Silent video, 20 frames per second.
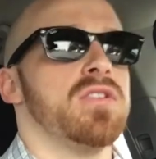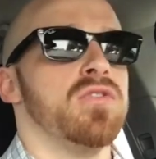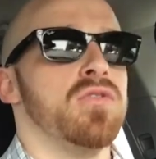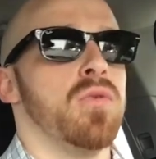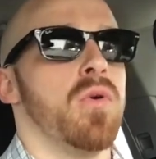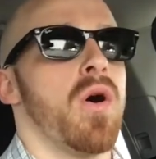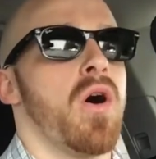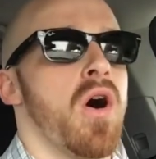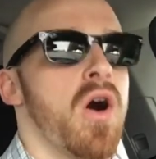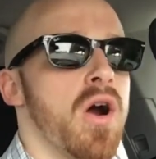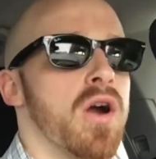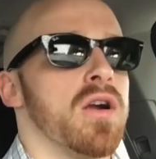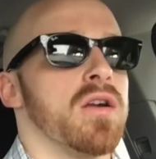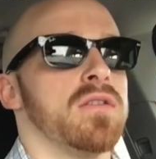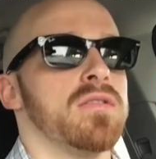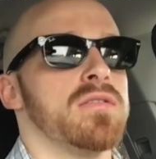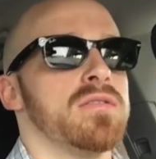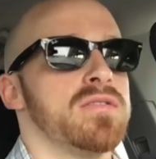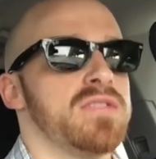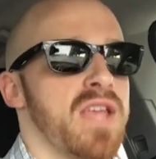who are
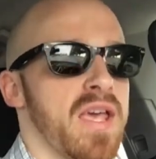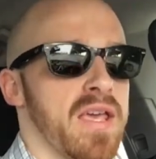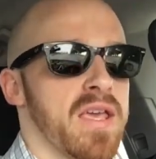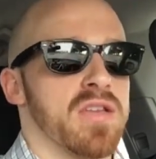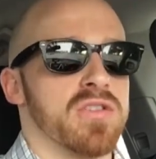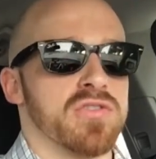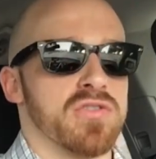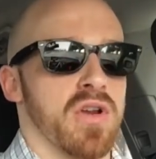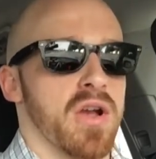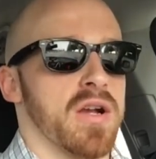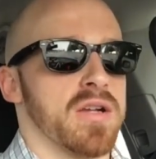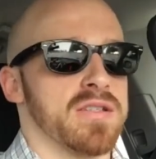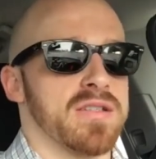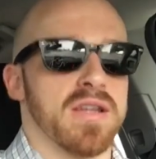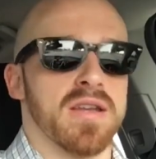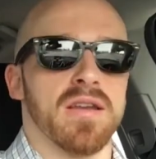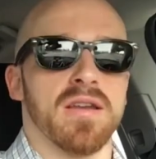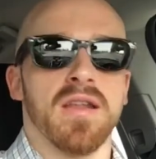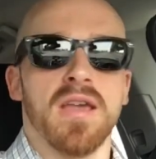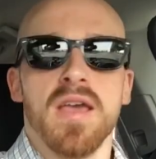taking drugs
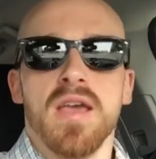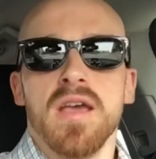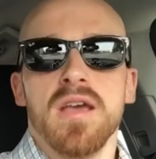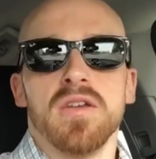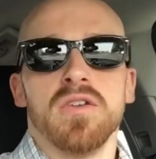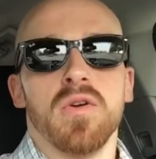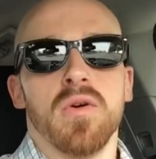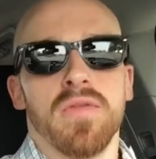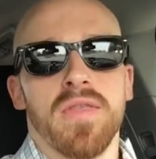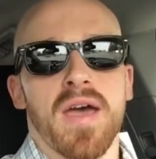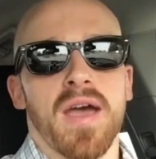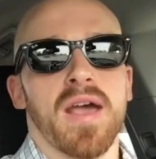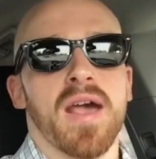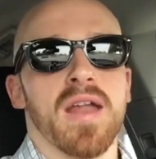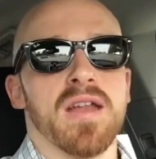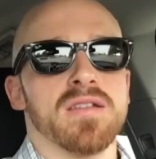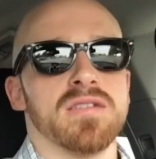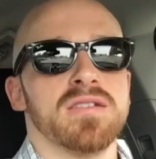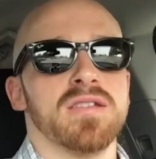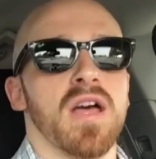and doing that
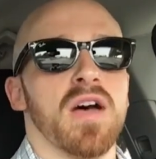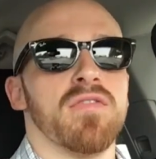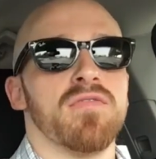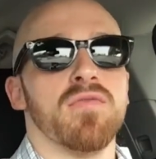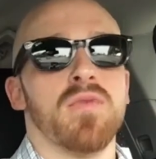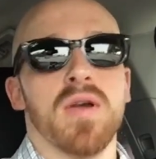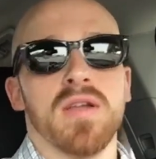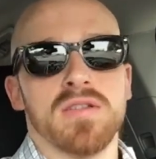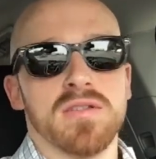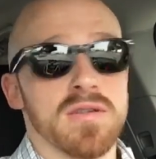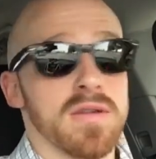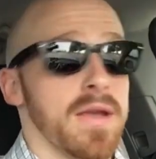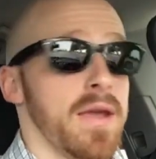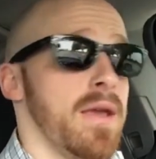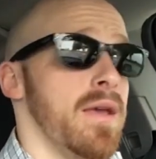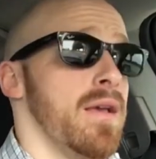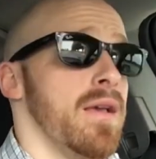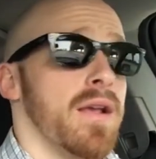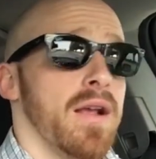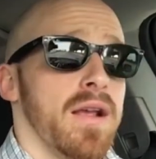kind of stuff, which,
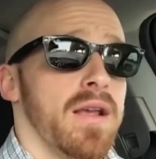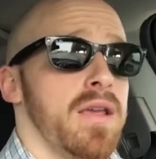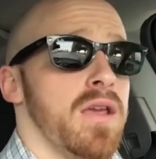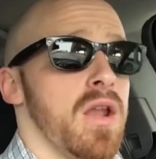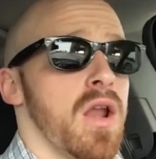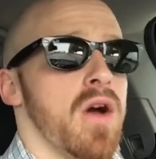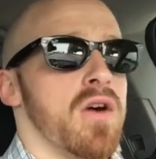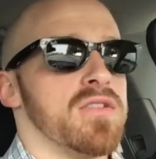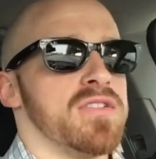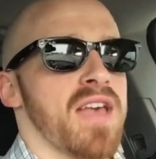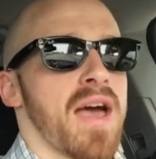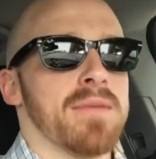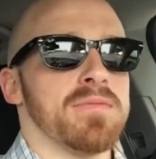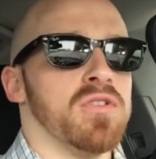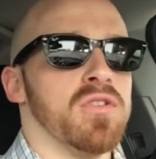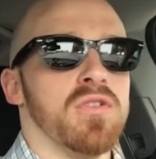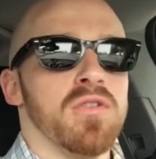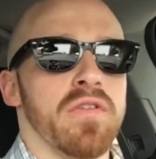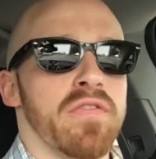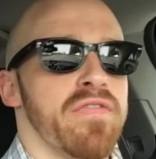you know, is
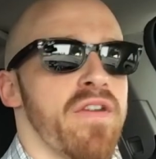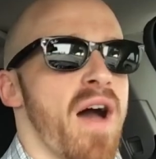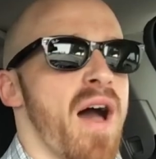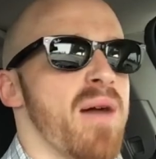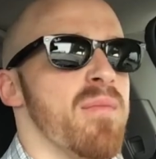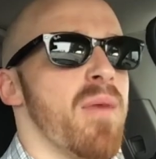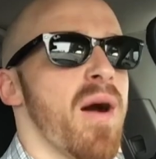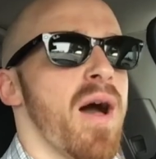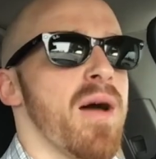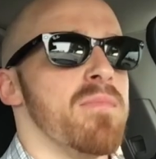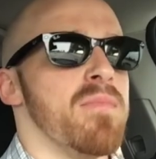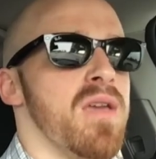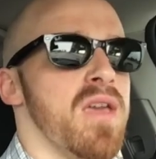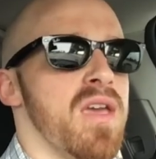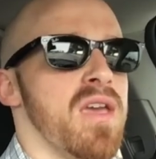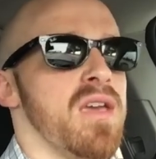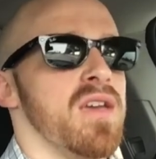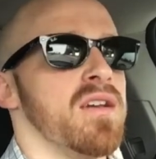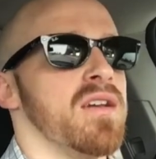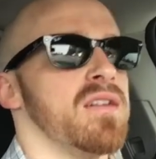absolutely fine by
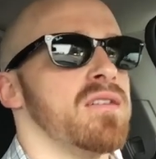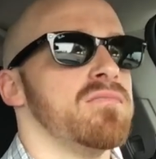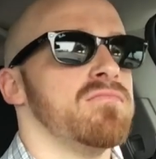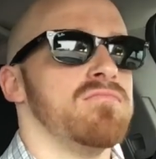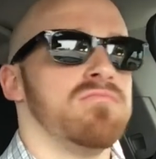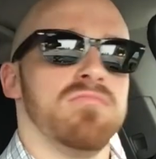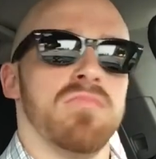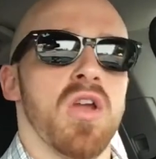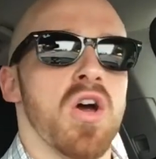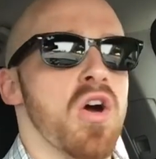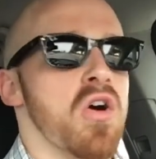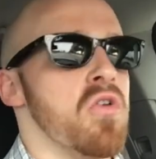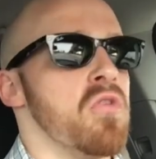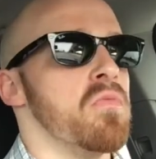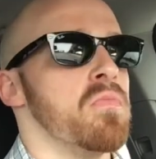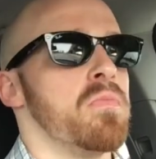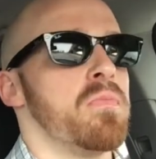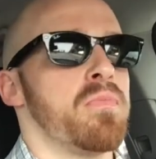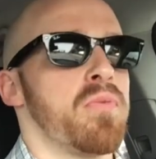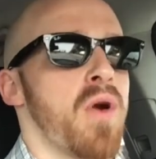me.
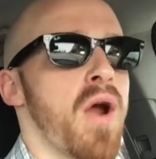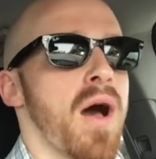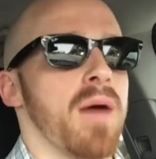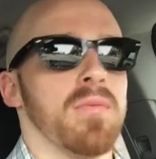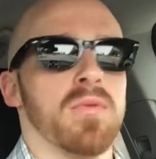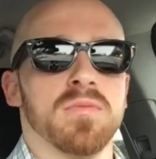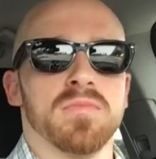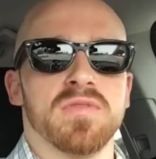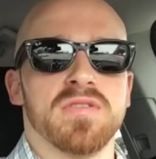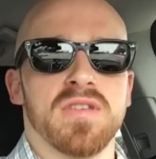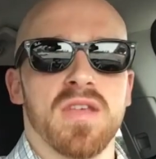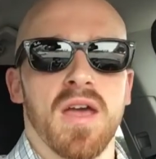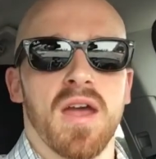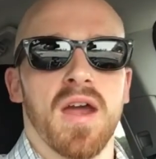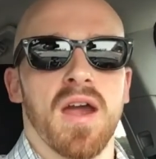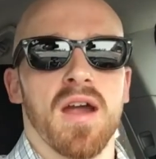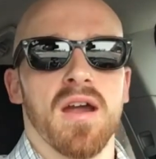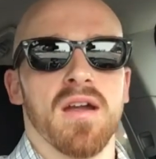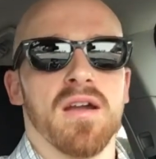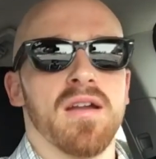No problems
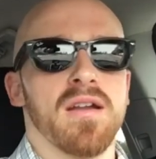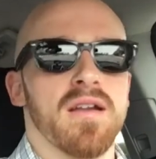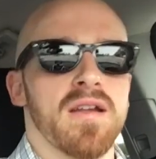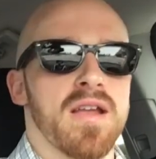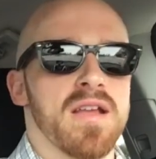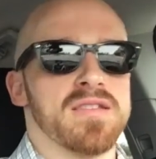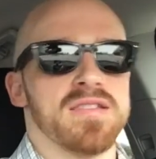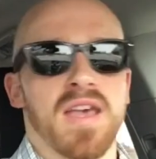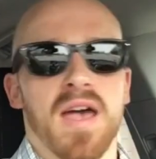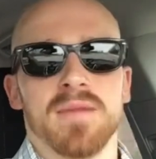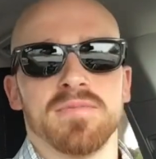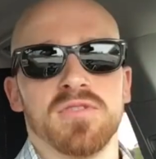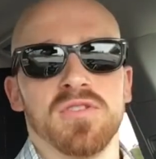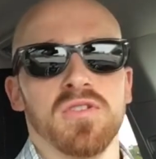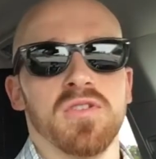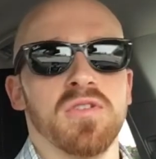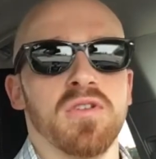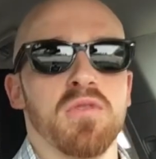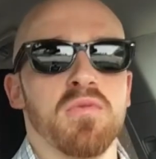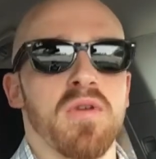there. It's
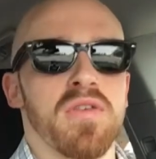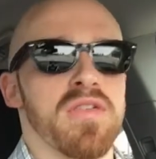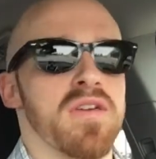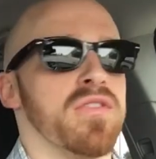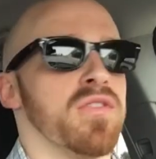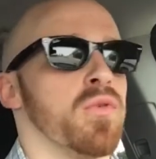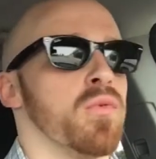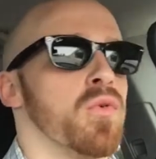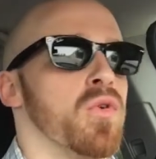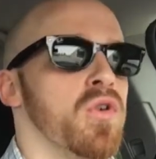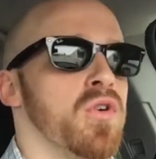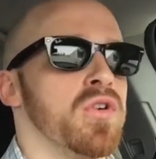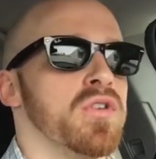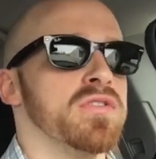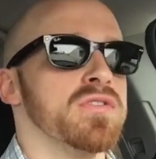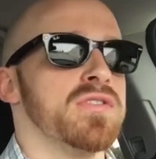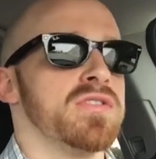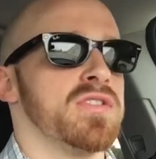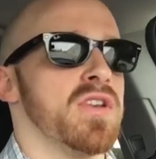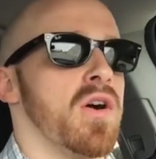absolutely within the
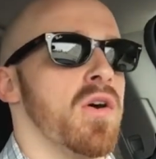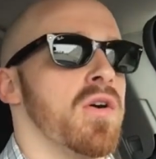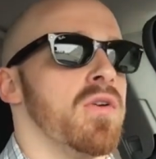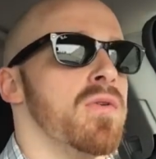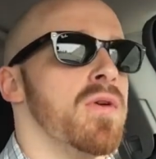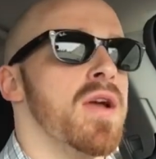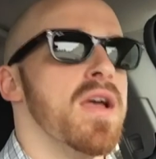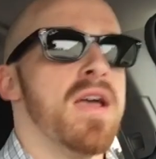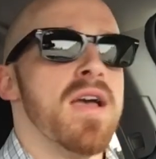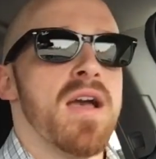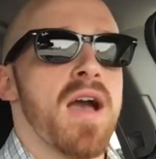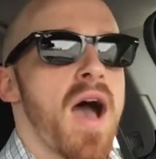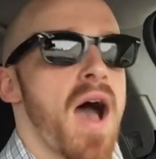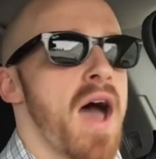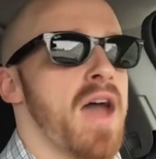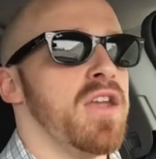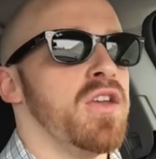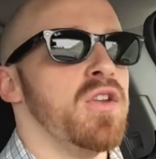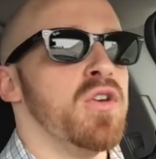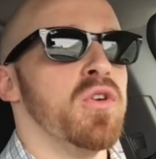rules. So
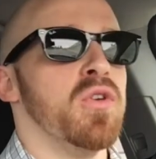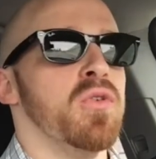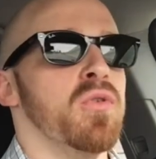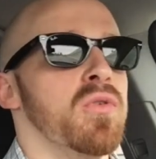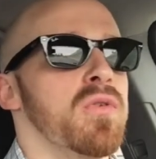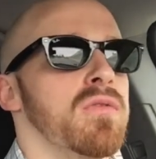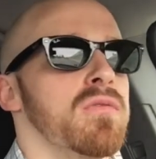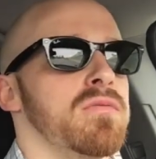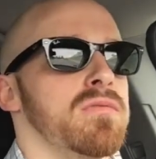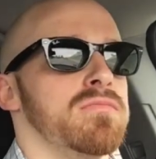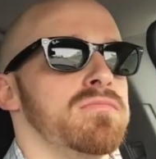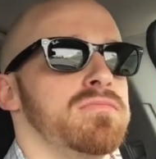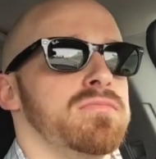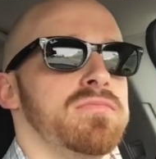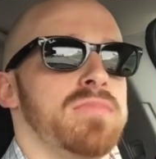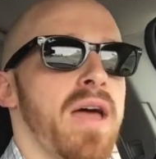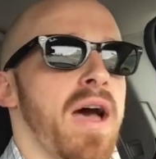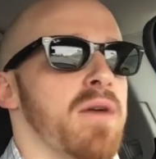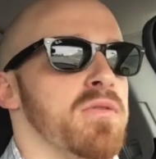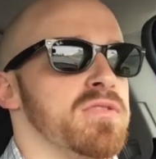I knew
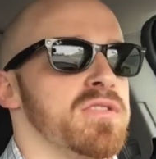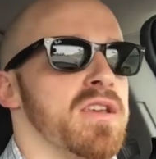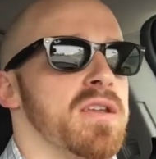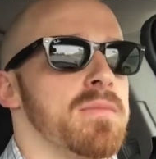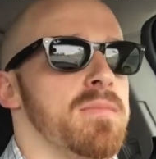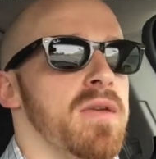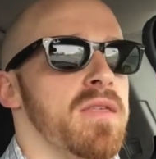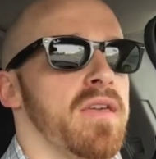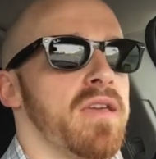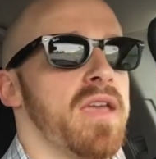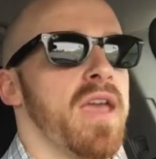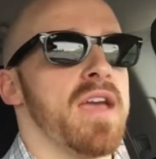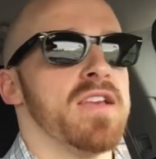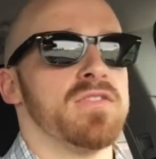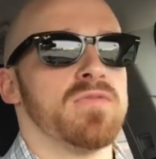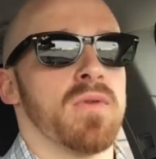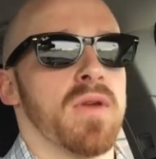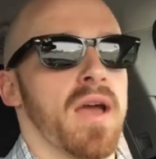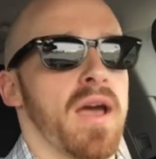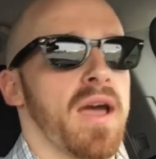that was going to be the
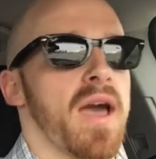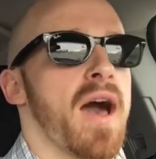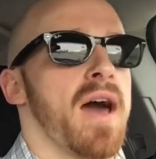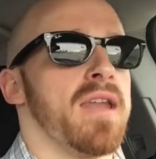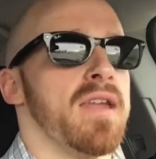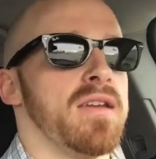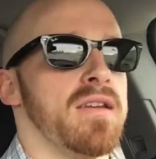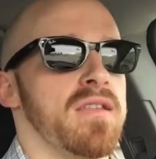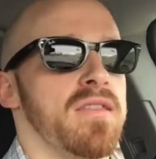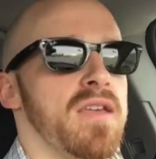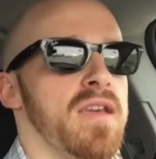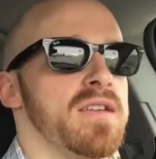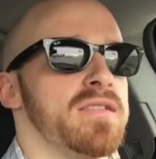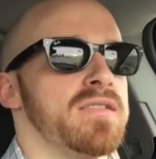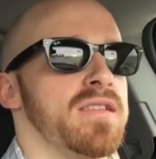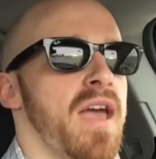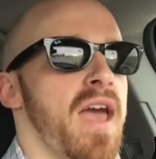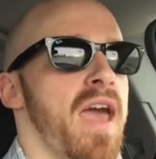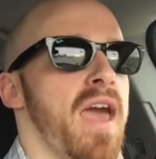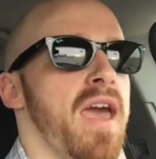case when I got into
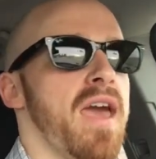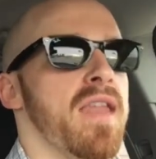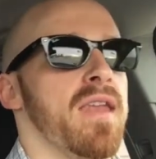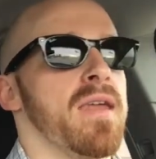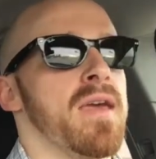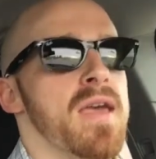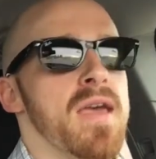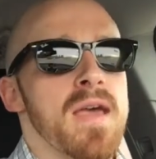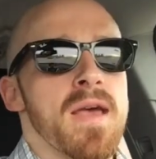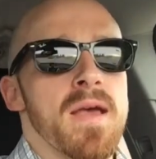this, and